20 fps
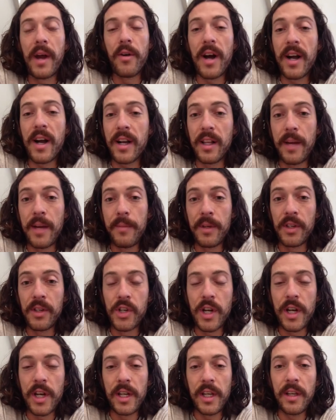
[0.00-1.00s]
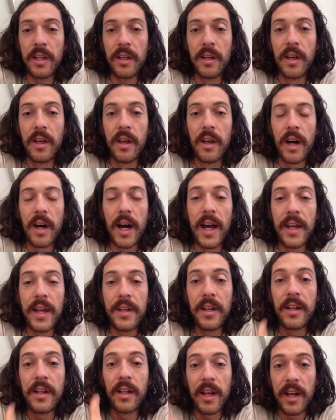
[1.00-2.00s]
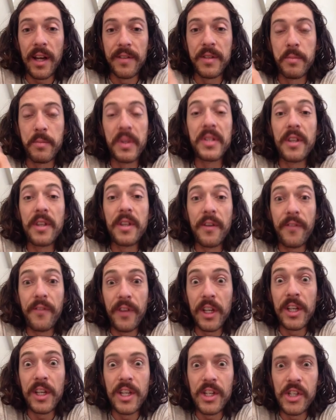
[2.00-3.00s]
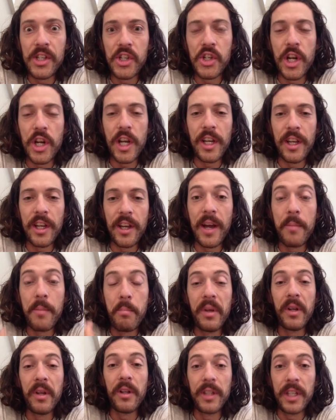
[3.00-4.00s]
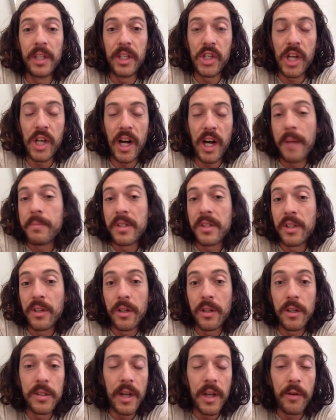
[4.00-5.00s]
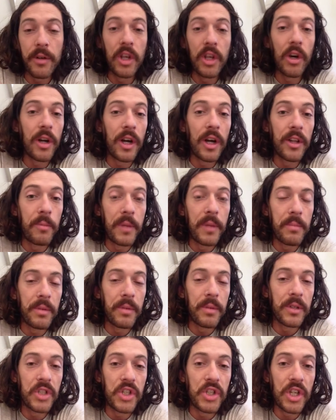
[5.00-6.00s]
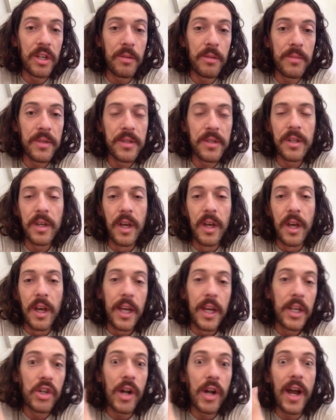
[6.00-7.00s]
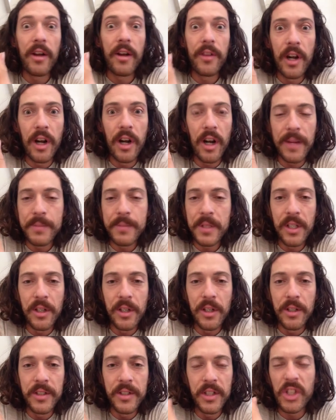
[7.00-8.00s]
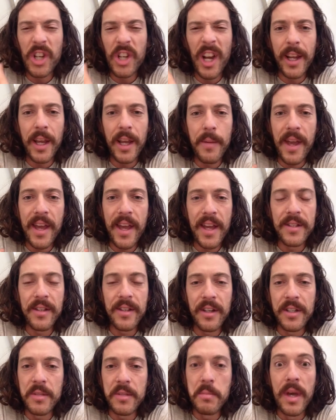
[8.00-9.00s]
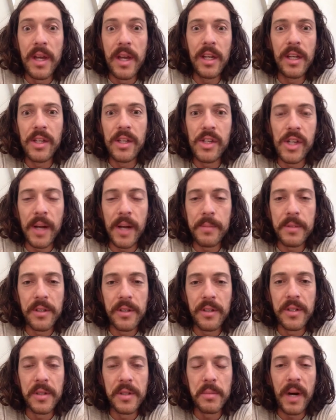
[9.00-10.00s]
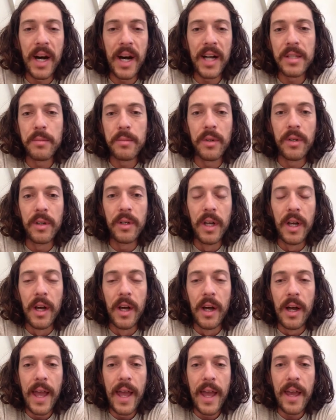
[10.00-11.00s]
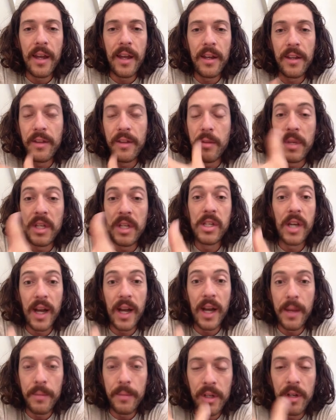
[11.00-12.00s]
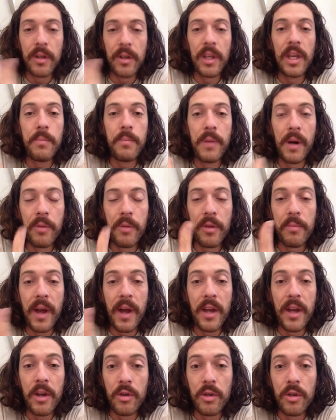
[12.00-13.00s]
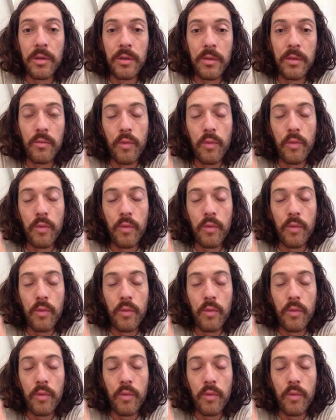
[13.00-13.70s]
from my rock climbing training, I did a lot of specific ninja training. I built ninja obstacles. I would go to other people's gyms and try out their obstacles and just try to get my hands on as many ninja obstacles as possible. And in the meantime, keep up with my own rock